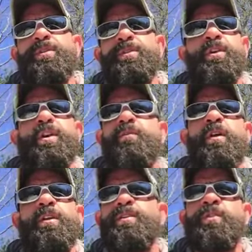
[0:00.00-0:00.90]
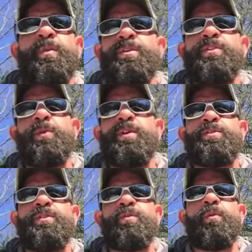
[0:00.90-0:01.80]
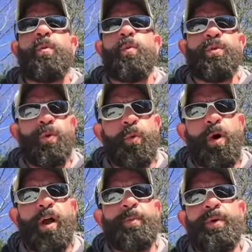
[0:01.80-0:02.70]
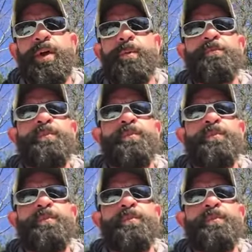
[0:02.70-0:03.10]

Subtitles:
and you're going to run into so many situations in your walk, but